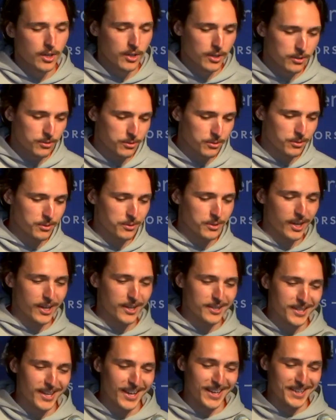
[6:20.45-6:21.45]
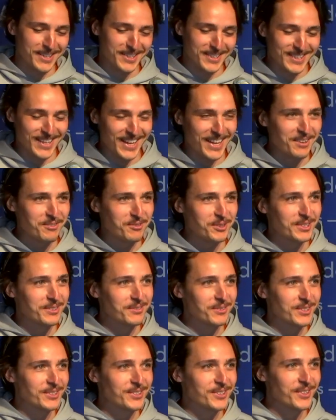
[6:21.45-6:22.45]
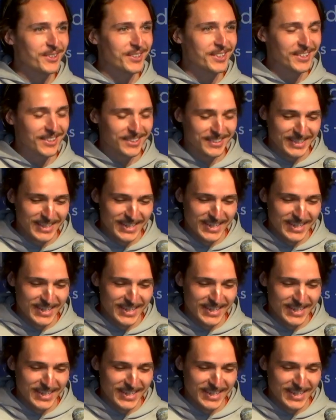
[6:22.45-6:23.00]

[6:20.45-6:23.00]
so you guys understand what's going on.